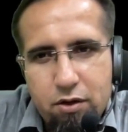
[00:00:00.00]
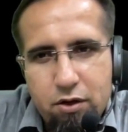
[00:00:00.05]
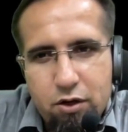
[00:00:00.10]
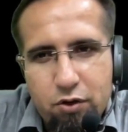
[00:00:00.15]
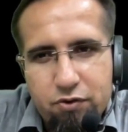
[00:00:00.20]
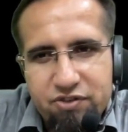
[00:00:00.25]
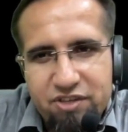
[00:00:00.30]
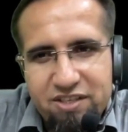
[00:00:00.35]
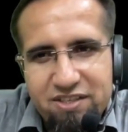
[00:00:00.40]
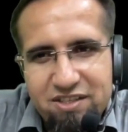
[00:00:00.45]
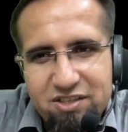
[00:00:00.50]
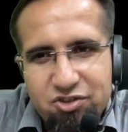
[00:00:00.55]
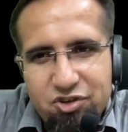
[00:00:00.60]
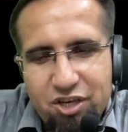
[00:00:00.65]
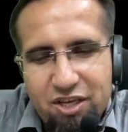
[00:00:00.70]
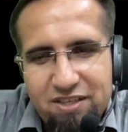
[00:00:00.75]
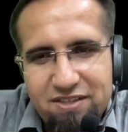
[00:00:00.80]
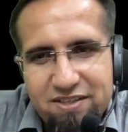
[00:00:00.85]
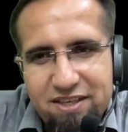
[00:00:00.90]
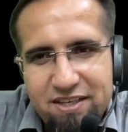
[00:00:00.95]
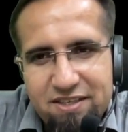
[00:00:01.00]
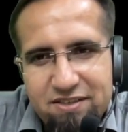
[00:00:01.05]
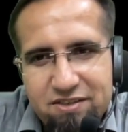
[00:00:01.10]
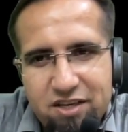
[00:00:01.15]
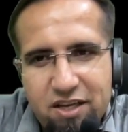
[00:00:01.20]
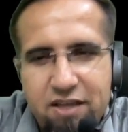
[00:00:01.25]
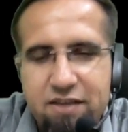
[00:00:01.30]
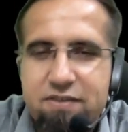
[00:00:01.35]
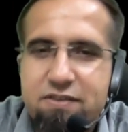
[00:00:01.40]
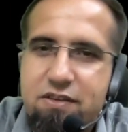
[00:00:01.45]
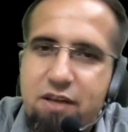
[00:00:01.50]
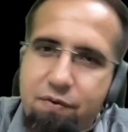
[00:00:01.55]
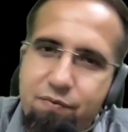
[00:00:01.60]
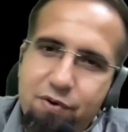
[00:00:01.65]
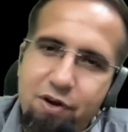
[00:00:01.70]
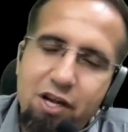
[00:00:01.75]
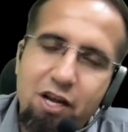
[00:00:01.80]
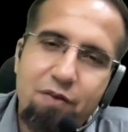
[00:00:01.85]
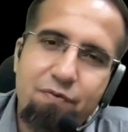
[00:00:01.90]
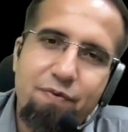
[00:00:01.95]
Now, since 360 is
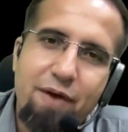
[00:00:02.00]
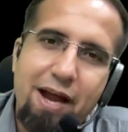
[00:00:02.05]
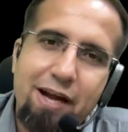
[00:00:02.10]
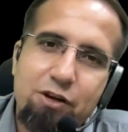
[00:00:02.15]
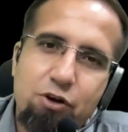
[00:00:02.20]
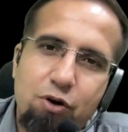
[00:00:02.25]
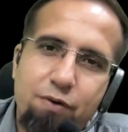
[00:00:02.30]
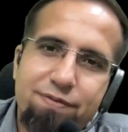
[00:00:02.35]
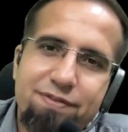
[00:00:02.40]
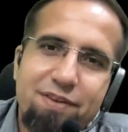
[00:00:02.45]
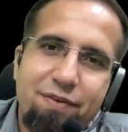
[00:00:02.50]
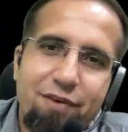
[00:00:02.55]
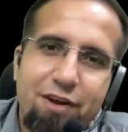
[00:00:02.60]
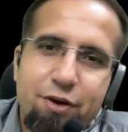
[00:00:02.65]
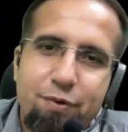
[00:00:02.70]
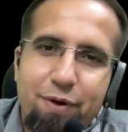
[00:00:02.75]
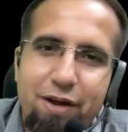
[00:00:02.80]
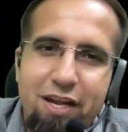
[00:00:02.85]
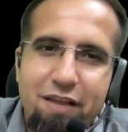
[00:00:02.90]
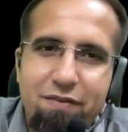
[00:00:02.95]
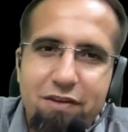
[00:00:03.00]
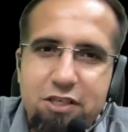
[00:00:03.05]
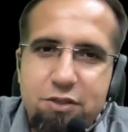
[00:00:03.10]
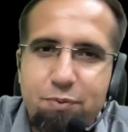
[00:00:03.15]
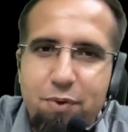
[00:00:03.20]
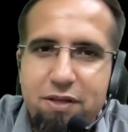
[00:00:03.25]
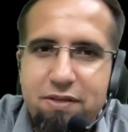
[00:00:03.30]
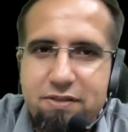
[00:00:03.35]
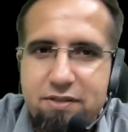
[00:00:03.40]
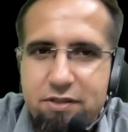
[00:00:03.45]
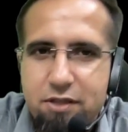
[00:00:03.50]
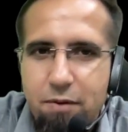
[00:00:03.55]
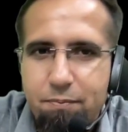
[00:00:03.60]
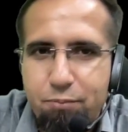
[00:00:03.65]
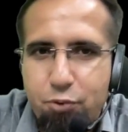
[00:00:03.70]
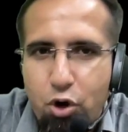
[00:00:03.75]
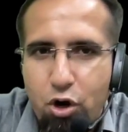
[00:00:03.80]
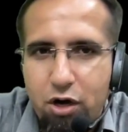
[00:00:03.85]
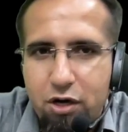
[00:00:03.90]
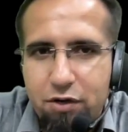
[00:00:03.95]
definitely a factor of 720, which means the
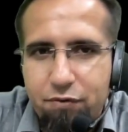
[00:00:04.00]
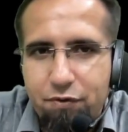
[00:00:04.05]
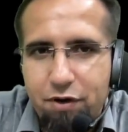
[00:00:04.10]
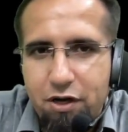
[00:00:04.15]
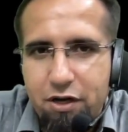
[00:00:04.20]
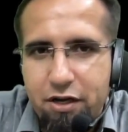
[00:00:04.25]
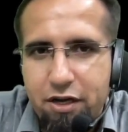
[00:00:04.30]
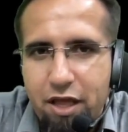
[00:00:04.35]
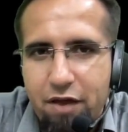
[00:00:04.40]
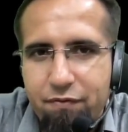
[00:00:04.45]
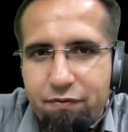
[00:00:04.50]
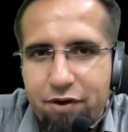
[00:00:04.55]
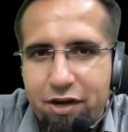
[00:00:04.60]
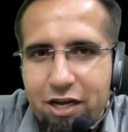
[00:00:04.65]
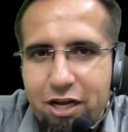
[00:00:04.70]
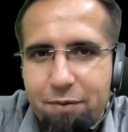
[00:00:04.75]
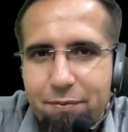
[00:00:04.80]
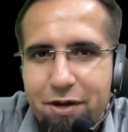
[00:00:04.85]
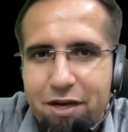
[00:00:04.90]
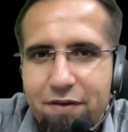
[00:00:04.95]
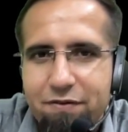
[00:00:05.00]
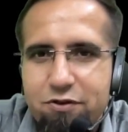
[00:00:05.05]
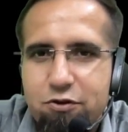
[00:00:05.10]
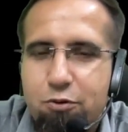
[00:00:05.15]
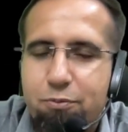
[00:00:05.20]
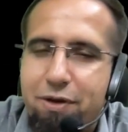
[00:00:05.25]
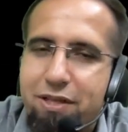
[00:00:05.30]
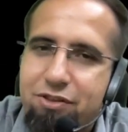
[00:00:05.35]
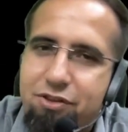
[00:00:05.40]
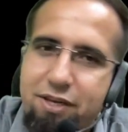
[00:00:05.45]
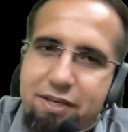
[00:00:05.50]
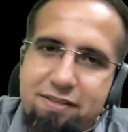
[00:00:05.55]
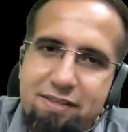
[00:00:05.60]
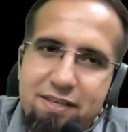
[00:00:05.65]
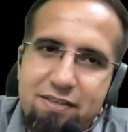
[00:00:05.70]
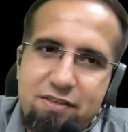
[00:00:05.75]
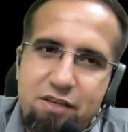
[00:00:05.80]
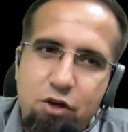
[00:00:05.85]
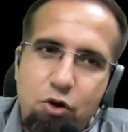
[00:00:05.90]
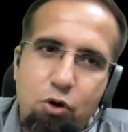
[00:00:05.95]
product will definitely be divisible by
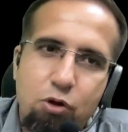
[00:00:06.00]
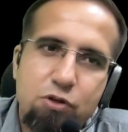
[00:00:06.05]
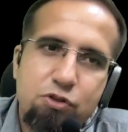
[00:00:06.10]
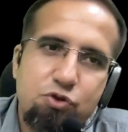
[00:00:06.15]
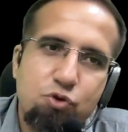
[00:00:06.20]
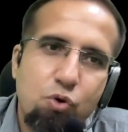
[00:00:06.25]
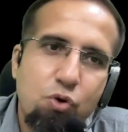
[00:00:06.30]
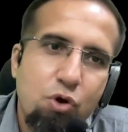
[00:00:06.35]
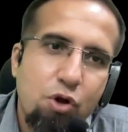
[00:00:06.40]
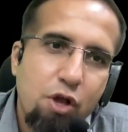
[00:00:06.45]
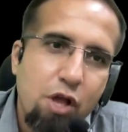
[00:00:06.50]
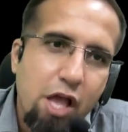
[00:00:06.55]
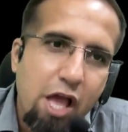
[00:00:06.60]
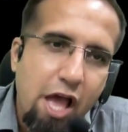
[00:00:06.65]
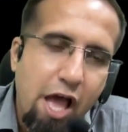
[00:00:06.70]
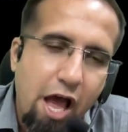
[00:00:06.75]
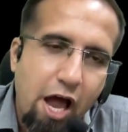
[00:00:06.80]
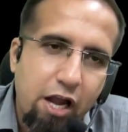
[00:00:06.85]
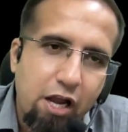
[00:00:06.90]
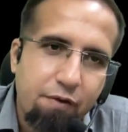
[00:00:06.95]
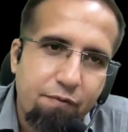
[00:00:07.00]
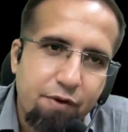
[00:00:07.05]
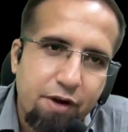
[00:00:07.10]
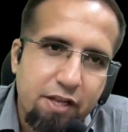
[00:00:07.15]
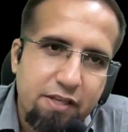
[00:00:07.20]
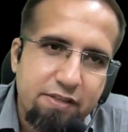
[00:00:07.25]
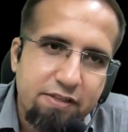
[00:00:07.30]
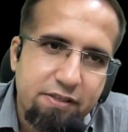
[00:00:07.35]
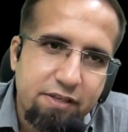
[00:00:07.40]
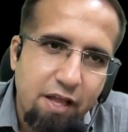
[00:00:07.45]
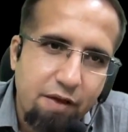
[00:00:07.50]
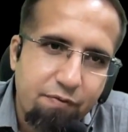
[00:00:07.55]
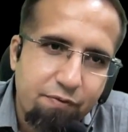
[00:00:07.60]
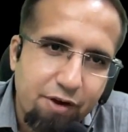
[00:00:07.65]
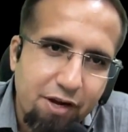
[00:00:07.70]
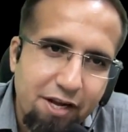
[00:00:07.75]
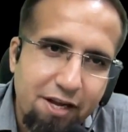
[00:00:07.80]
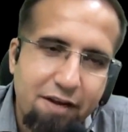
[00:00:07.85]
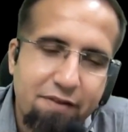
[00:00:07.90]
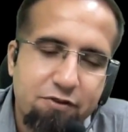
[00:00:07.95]
360 also. And if it is
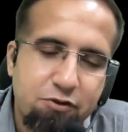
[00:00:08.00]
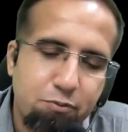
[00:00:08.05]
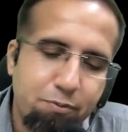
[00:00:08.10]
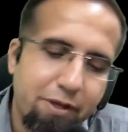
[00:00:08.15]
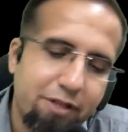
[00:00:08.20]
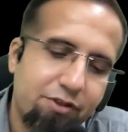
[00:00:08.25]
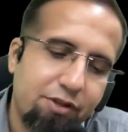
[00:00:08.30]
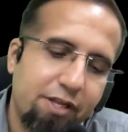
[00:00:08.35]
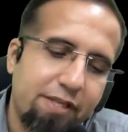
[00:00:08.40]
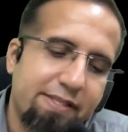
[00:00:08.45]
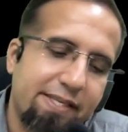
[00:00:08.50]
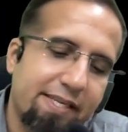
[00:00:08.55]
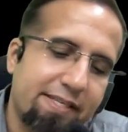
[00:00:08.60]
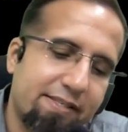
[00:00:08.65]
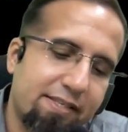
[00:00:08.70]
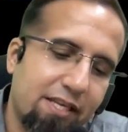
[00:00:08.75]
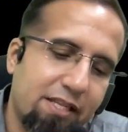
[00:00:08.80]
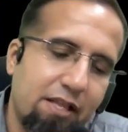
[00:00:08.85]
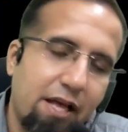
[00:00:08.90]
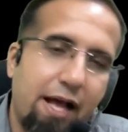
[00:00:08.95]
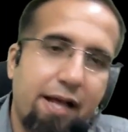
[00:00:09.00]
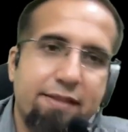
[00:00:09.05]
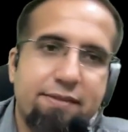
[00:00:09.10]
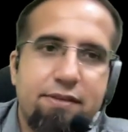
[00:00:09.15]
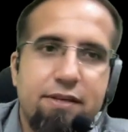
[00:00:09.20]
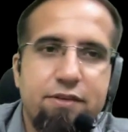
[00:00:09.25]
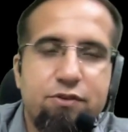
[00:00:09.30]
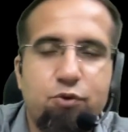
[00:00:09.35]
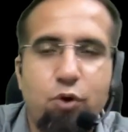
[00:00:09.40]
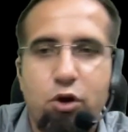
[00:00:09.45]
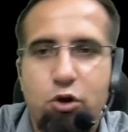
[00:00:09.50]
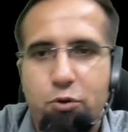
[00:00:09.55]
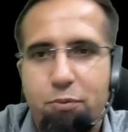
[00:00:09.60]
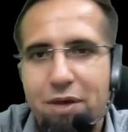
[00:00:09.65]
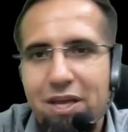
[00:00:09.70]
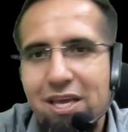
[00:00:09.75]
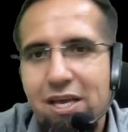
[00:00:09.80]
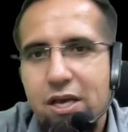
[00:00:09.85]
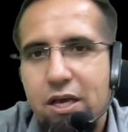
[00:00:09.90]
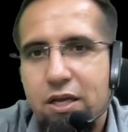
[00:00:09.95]
definitely divisible by 360, the answer is going to
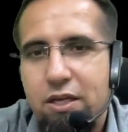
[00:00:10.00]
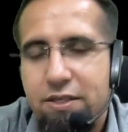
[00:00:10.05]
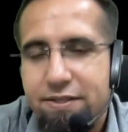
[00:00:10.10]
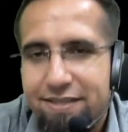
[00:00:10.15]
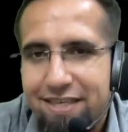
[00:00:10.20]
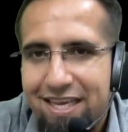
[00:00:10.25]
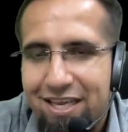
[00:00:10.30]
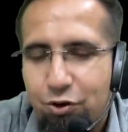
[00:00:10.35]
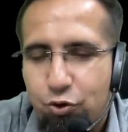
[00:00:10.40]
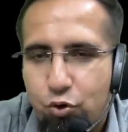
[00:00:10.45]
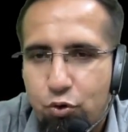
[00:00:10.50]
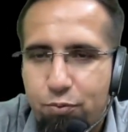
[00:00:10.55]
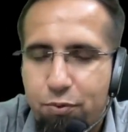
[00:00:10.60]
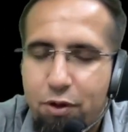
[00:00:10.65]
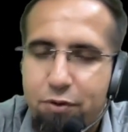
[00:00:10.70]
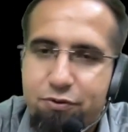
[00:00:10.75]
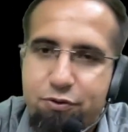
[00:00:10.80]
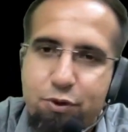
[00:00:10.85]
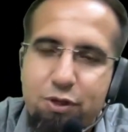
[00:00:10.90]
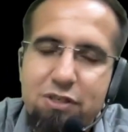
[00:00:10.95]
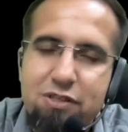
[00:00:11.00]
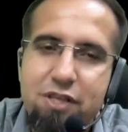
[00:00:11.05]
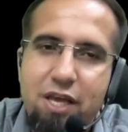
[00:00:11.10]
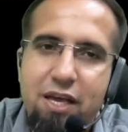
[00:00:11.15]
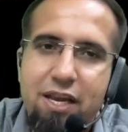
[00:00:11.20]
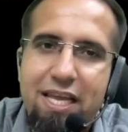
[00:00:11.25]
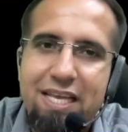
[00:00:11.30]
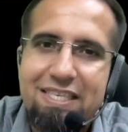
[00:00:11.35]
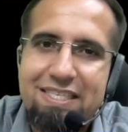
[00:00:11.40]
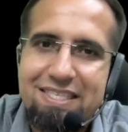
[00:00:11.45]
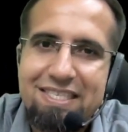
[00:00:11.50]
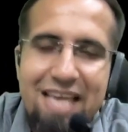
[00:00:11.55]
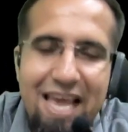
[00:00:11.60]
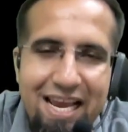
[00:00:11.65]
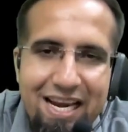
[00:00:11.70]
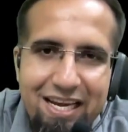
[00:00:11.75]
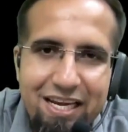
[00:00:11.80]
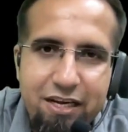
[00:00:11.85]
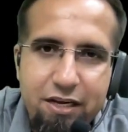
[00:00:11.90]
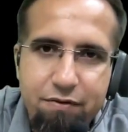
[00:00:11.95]
be 0, which means they are
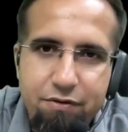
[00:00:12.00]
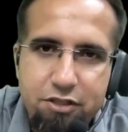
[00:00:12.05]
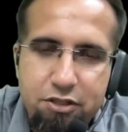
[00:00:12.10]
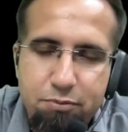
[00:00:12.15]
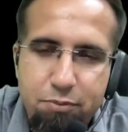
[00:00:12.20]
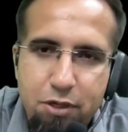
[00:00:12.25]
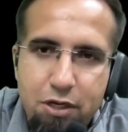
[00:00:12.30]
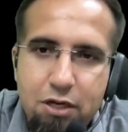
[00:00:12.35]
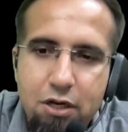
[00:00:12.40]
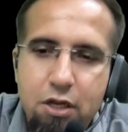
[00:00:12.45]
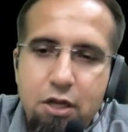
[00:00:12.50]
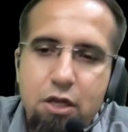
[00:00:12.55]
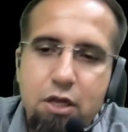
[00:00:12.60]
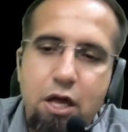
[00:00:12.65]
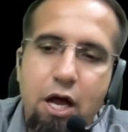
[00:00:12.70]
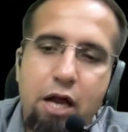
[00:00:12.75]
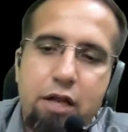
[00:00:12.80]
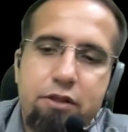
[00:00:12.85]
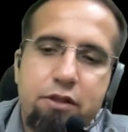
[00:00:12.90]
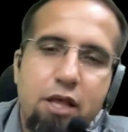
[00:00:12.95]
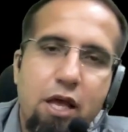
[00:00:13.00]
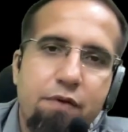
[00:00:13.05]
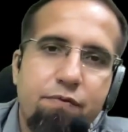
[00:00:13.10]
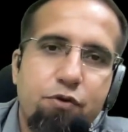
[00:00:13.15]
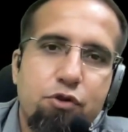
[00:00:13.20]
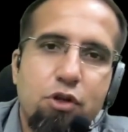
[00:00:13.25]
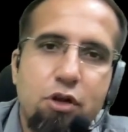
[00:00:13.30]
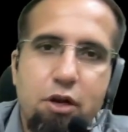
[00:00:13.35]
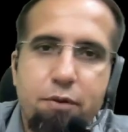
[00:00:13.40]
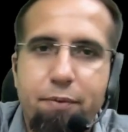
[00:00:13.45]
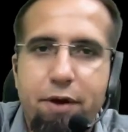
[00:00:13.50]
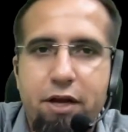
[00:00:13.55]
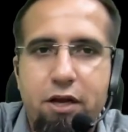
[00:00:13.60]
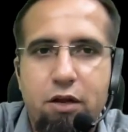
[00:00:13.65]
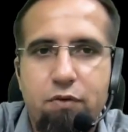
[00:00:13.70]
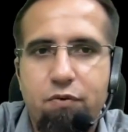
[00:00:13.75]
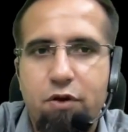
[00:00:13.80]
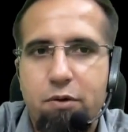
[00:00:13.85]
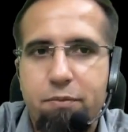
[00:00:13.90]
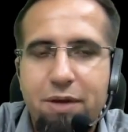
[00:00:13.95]
exactly divisible, and therefore the
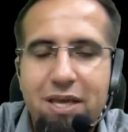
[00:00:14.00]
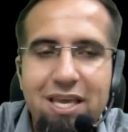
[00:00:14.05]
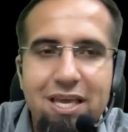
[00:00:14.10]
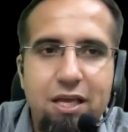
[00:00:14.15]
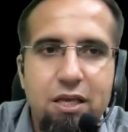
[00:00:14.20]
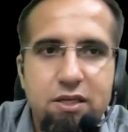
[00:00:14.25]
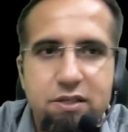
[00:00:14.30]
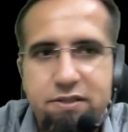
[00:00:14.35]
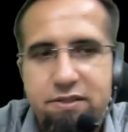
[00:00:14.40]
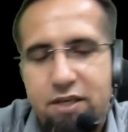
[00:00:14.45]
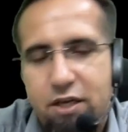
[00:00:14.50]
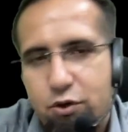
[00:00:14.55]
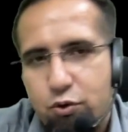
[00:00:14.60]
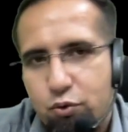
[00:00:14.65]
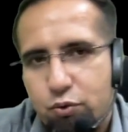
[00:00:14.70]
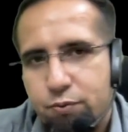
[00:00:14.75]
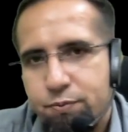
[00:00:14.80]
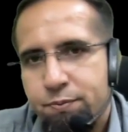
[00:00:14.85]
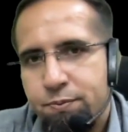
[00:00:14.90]
remainder will be 0.